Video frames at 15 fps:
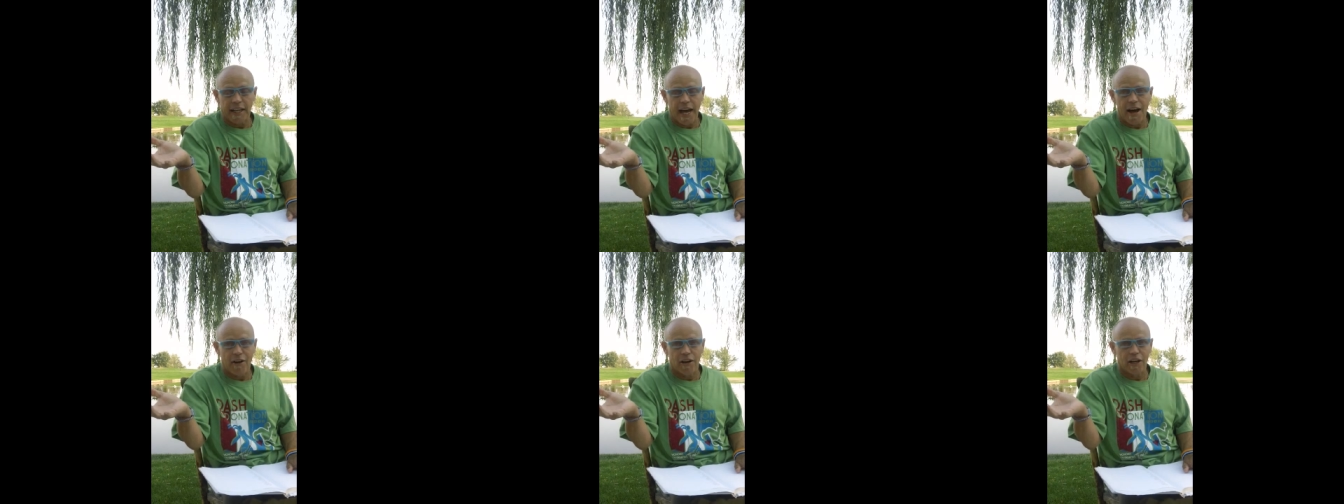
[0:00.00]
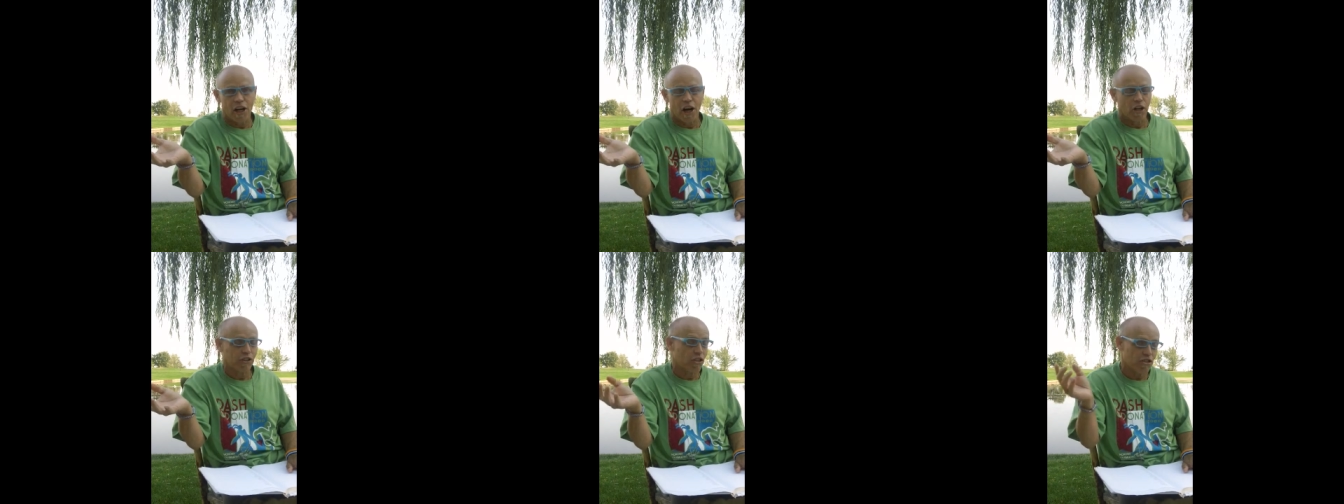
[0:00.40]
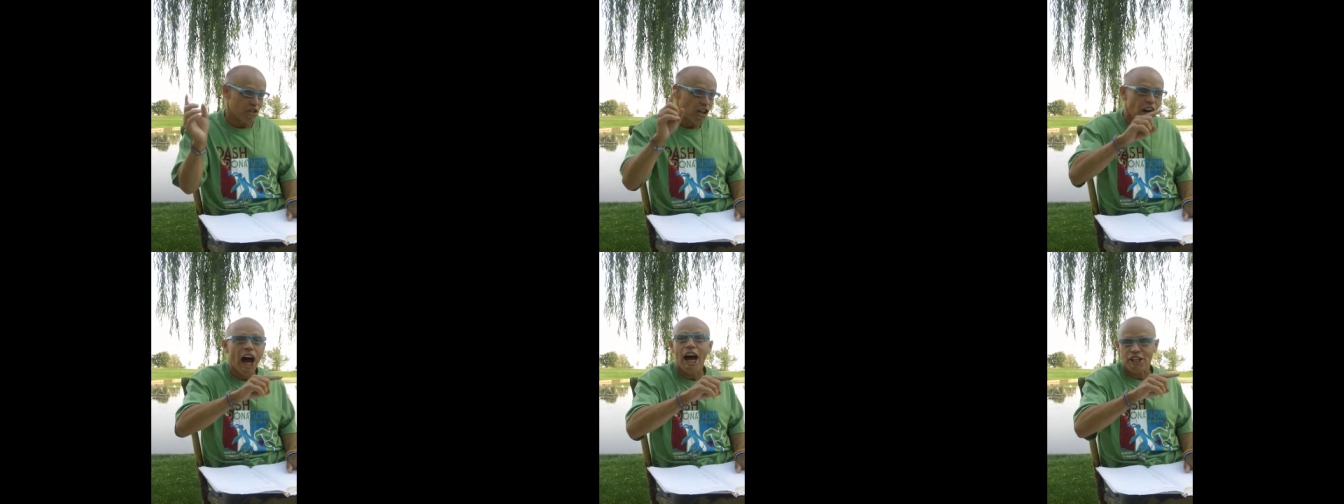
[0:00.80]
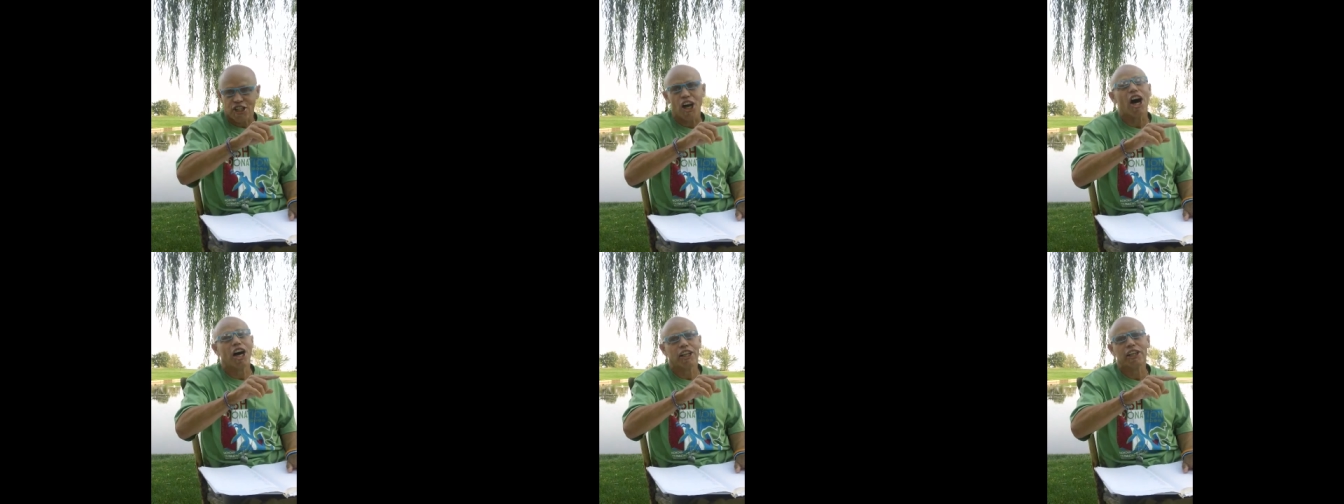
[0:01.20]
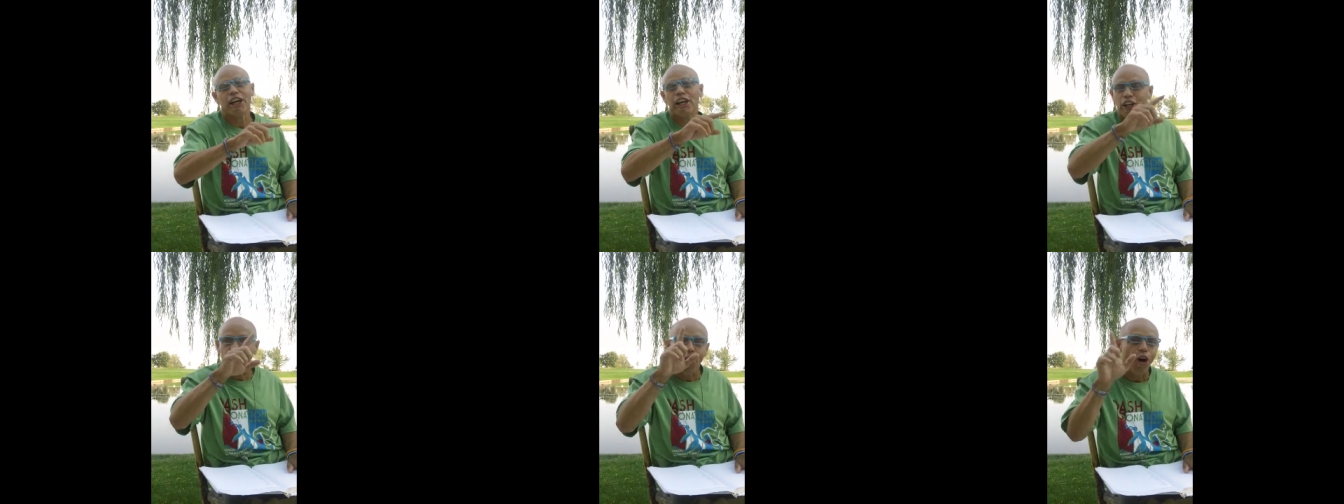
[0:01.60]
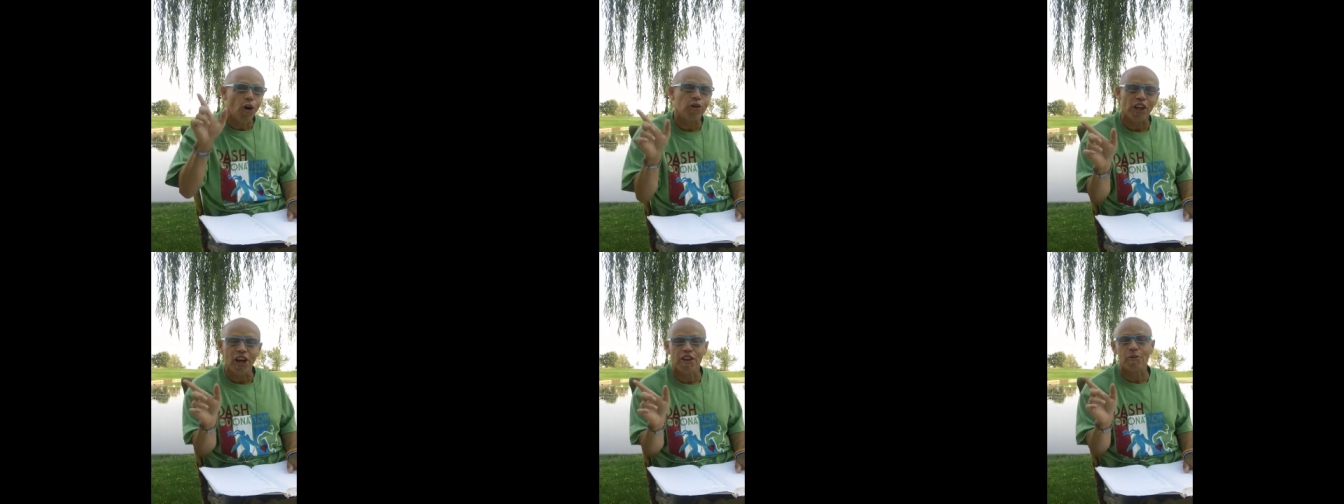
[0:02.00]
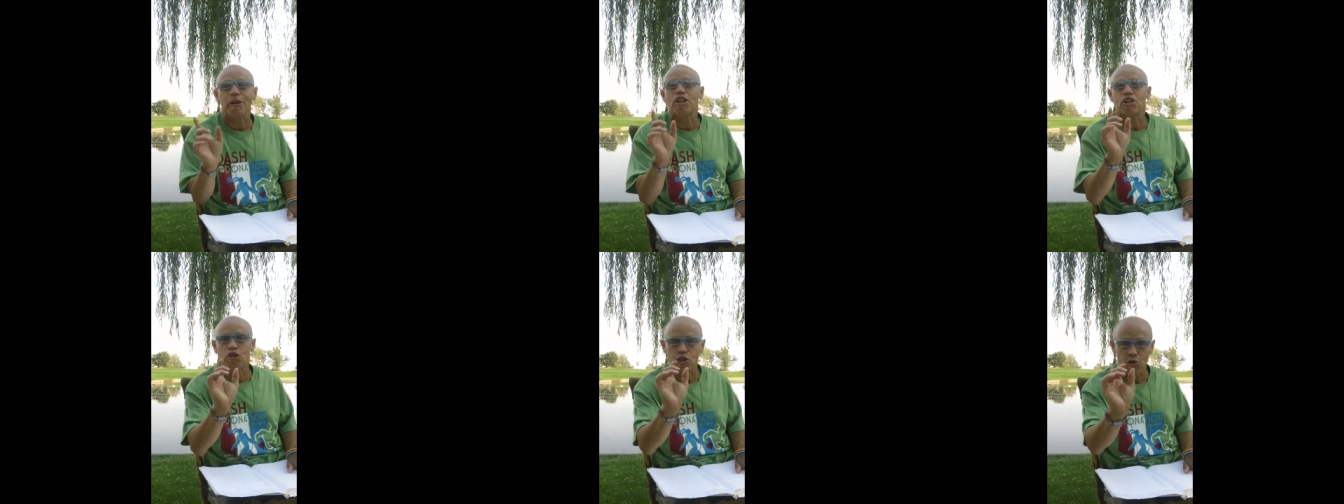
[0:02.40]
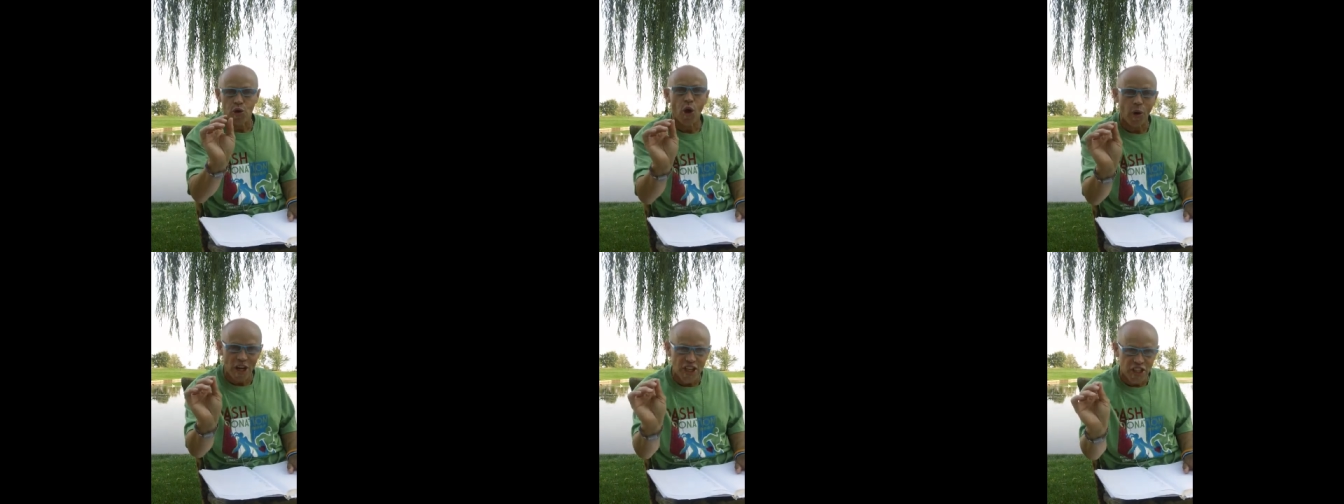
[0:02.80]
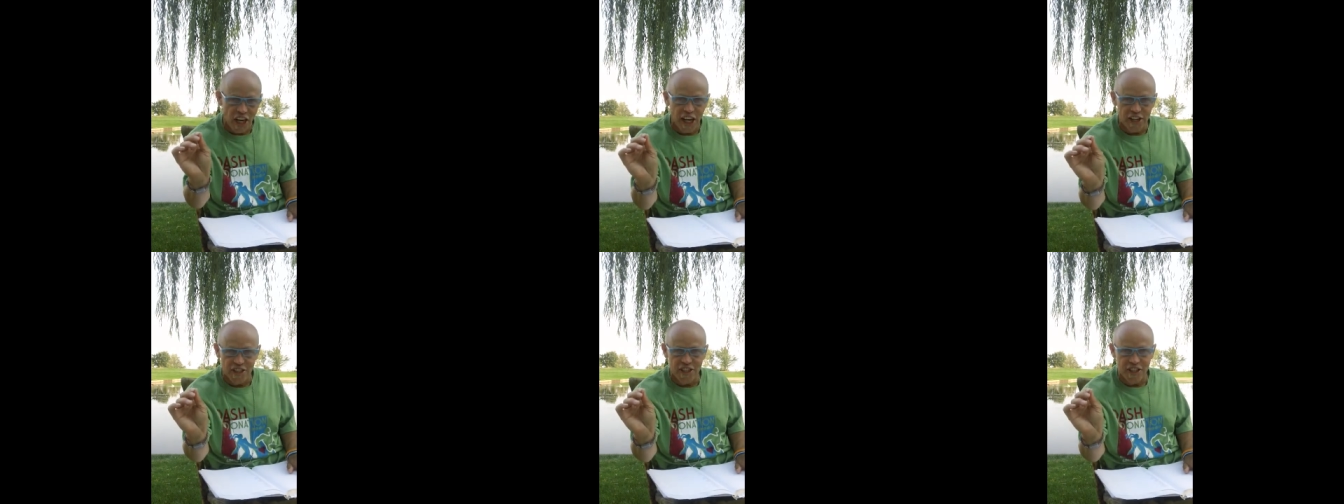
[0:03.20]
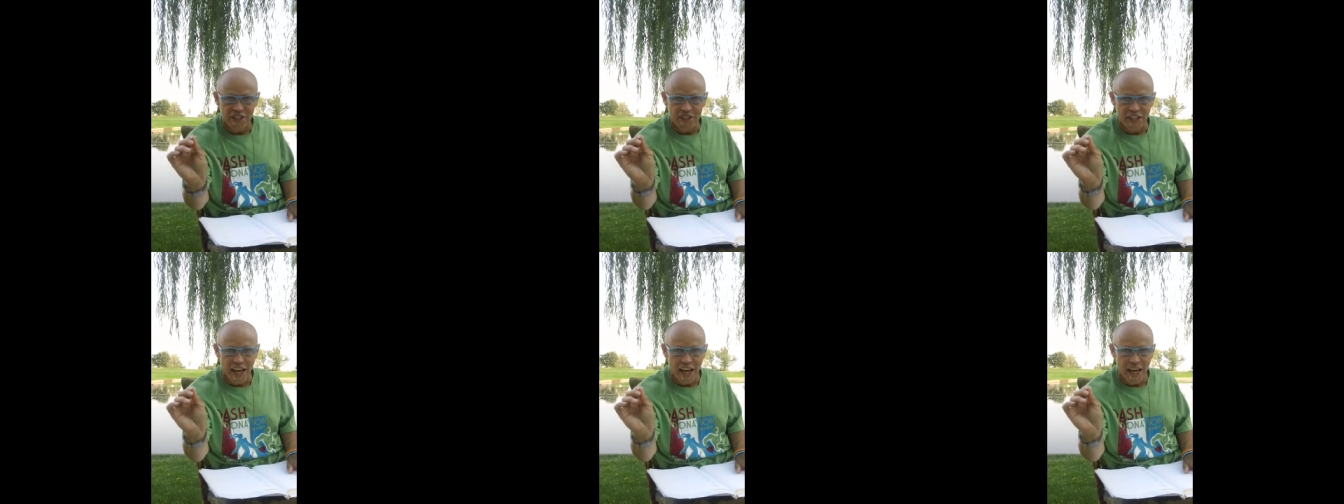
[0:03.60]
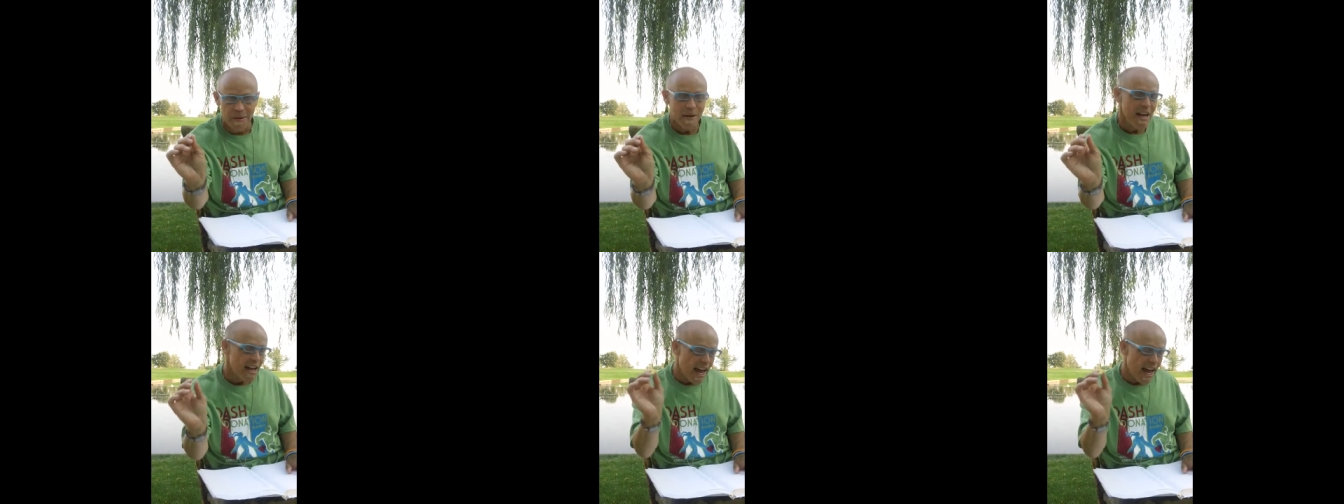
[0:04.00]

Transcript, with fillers: countercultures, and not John Lennon, no, the other one, you do know he changed his name,